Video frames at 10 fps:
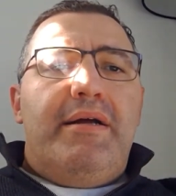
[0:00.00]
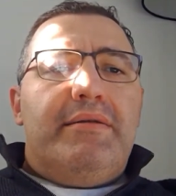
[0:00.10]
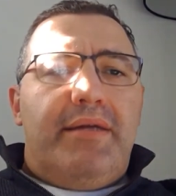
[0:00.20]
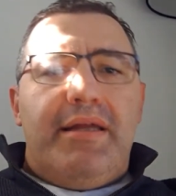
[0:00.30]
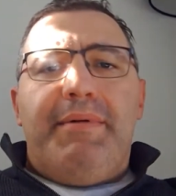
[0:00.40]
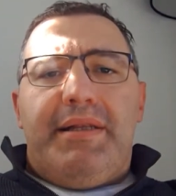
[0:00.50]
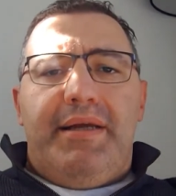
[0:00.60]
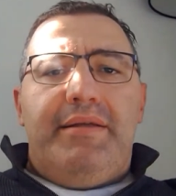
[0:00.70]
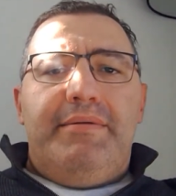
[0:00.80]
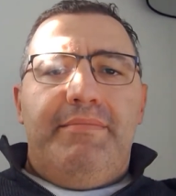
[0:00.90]
To some
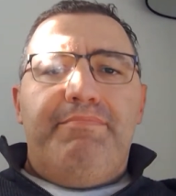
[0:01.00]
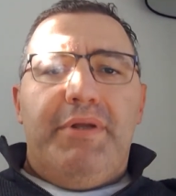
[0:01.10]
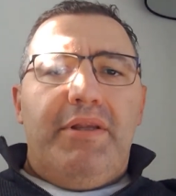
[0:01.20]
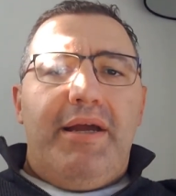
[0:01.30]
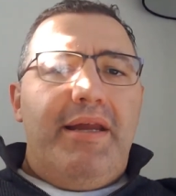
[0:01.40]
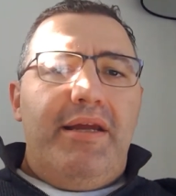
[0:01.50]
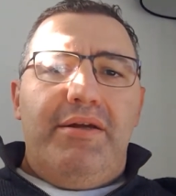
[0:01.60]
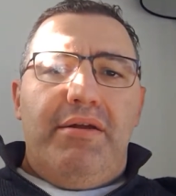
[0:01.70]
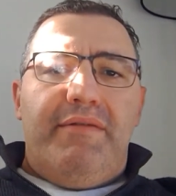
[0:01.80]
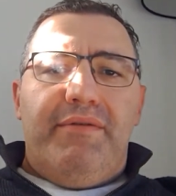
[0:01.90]
extent, but like any
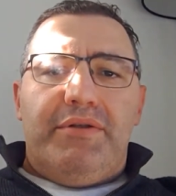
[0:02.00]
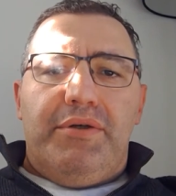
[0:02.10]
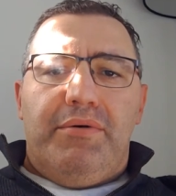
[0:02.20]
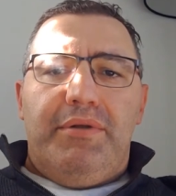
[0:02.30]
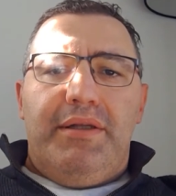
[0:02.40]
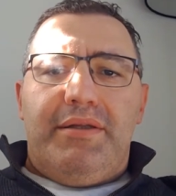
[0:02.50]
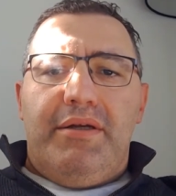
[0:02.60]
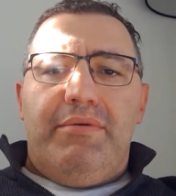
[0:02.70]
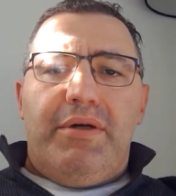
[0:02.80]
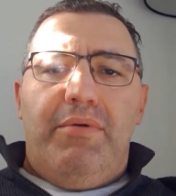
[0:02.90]
useful tool, it's going
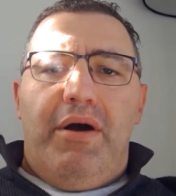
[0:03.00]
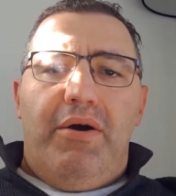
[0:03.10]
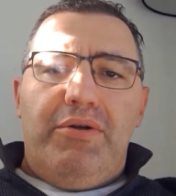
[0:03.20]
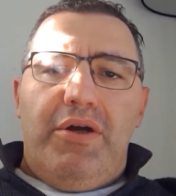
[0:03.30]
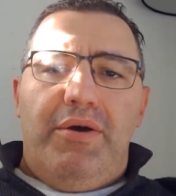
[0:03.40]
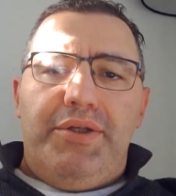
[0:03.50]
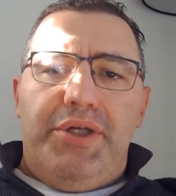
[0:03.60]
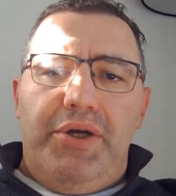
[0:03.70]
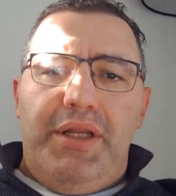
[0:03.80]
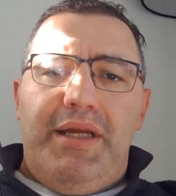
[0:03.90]
to require ongoing
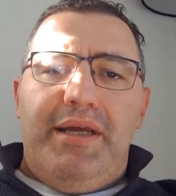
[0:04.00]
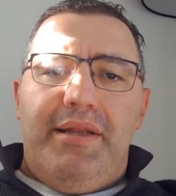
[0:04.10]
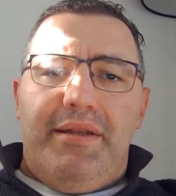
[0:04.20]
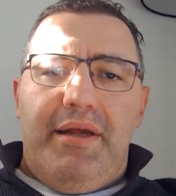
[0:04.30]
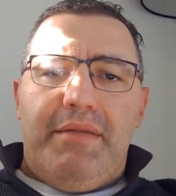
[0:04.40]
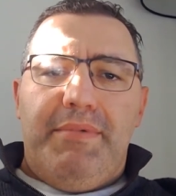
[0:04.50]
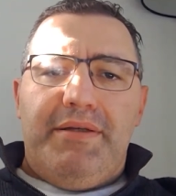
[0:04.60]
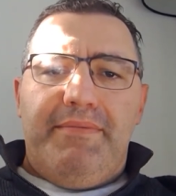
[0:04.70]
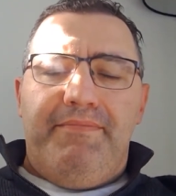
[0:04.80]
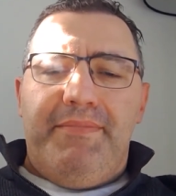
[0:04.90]
tuning and
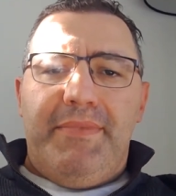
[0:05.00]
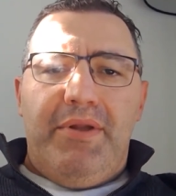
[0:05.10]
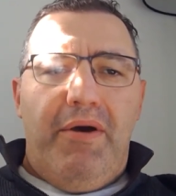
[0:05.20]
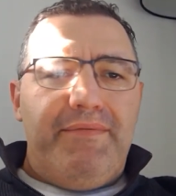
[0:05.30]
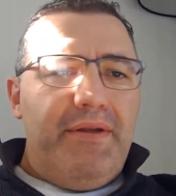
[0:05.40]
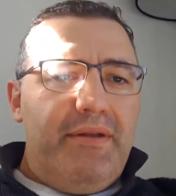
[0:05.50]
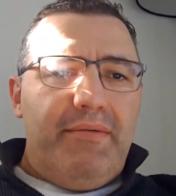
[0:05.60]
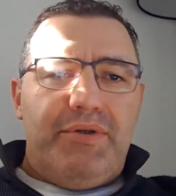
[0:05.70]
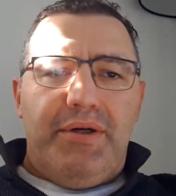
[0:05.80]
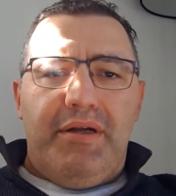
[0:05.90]
assessment. Often
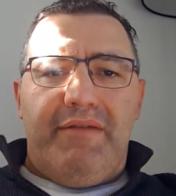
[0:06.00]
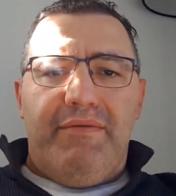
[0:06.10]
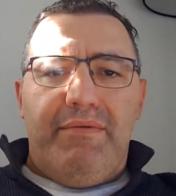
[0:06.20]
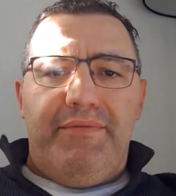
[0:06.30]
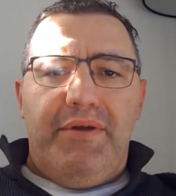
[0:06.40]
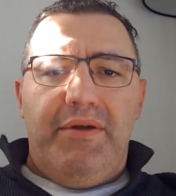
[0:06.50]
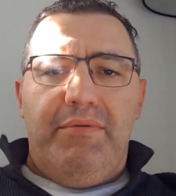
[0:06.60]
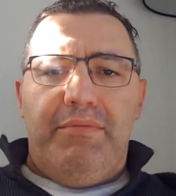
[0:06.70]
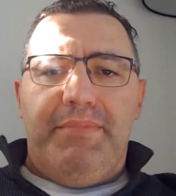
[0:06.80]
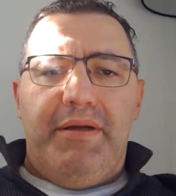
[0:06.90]
some triggers for review
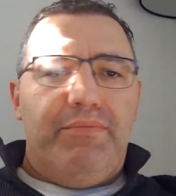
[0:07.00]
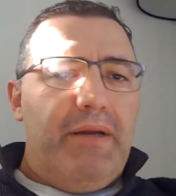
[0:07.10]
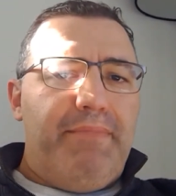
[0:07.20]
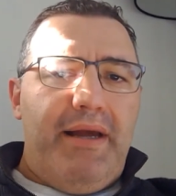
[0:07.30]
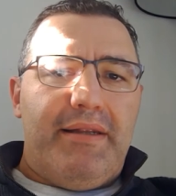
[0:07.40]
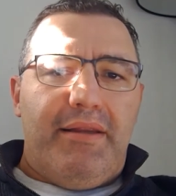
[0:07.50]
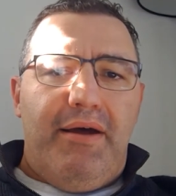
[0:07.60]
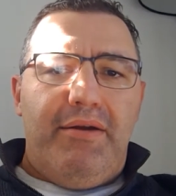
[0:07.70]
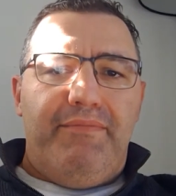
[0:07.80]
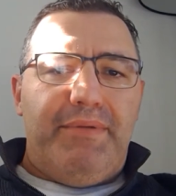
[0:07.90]
would be a
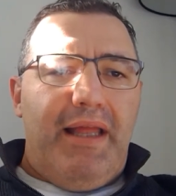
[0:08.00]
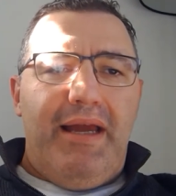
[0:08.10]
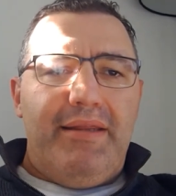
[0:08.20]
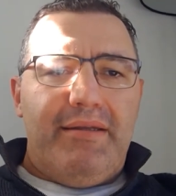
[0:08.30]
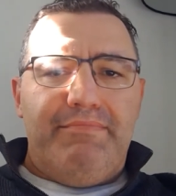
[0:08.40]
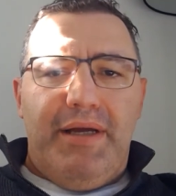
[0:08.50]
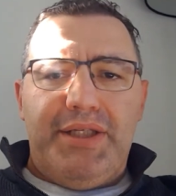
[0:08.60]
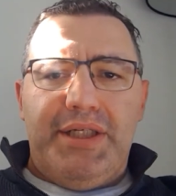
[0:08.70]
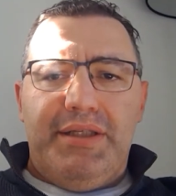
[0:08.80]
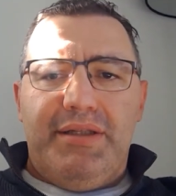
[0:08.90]
re-baseline of plans and
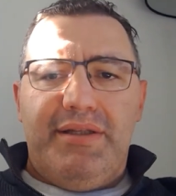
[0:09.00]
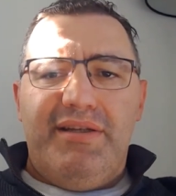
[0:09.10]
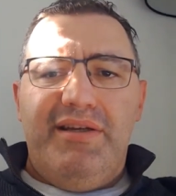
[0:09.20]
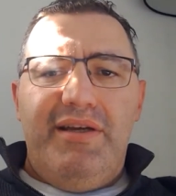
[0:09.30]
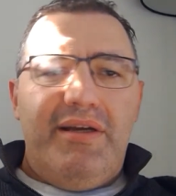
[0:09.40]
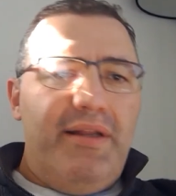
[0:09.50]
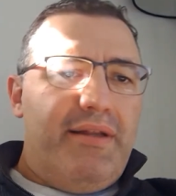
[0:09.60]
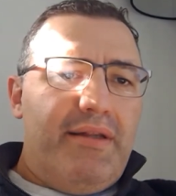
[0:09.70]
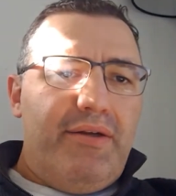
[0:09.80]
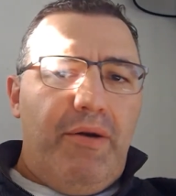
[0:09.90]
budgets,
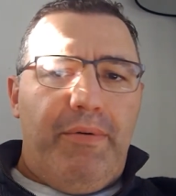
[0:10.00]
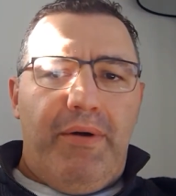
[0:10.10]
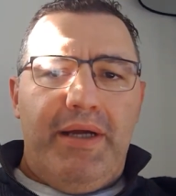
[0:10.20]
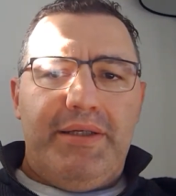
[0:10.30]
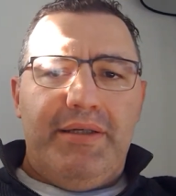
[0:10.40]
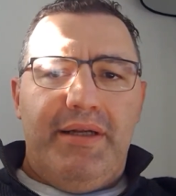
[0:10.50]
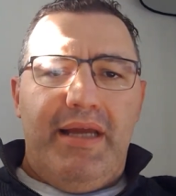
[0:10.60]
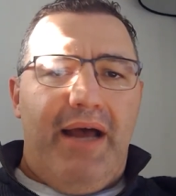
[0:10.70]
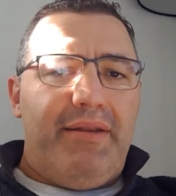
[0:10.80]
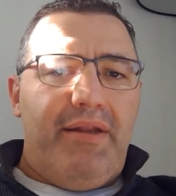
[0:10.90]
consistent operation
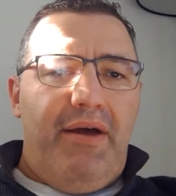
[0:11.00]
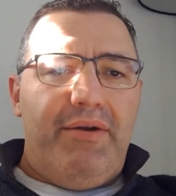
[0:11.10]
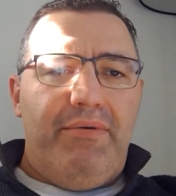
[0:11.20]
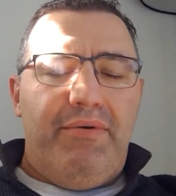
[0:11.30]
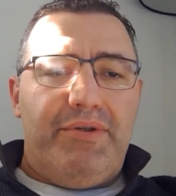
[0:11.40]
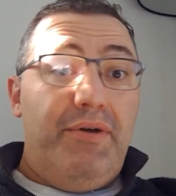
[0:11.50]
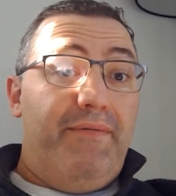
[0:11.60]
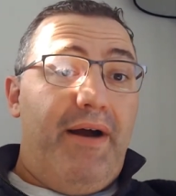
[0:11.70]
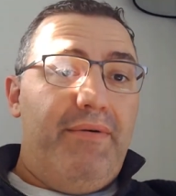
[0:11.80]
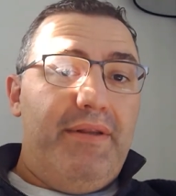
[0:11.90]
outside or too
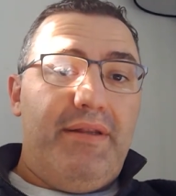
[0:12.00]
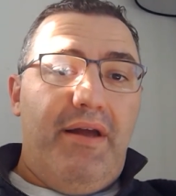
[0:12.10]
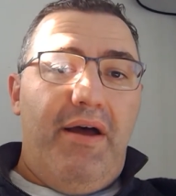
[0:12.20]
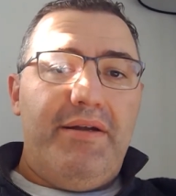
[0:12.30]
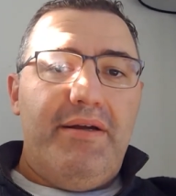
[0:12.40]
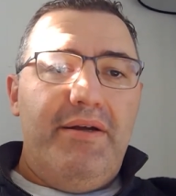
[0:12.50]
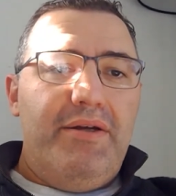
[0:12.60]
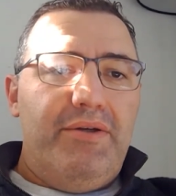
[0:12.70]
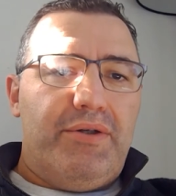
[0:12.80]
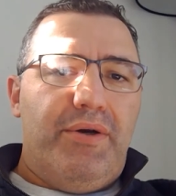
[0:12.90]
far inside
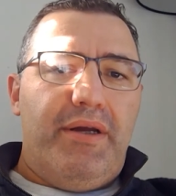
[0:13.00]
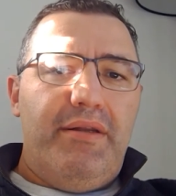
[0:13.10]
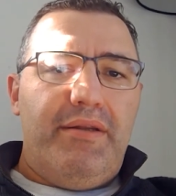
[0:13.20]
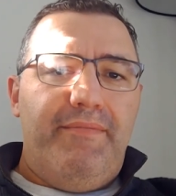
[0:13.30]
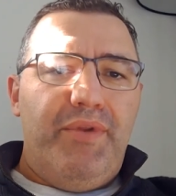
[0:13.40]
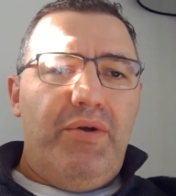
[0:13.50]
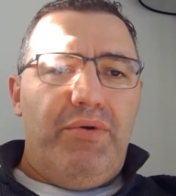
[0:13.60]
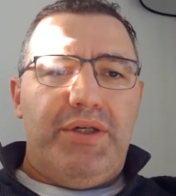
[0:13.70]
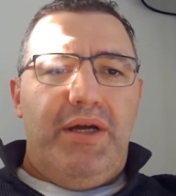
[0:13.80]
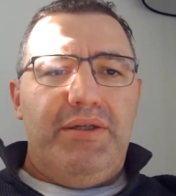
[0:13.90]
your triggers, or
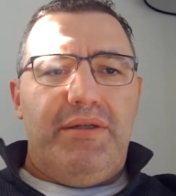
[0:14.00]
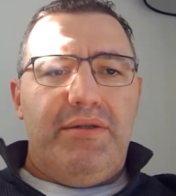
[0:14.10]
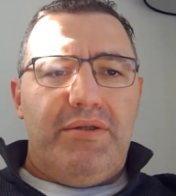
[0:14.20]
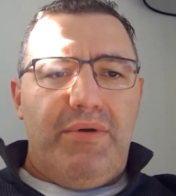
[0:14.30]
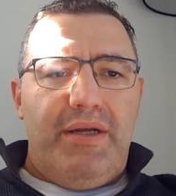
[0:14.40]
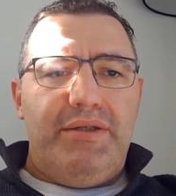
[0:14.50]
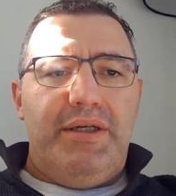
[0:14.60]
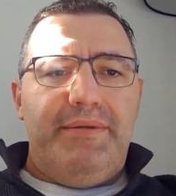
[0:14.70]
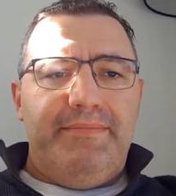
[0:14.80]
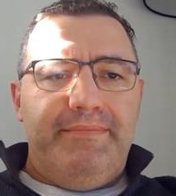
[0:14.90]
changes in strategy.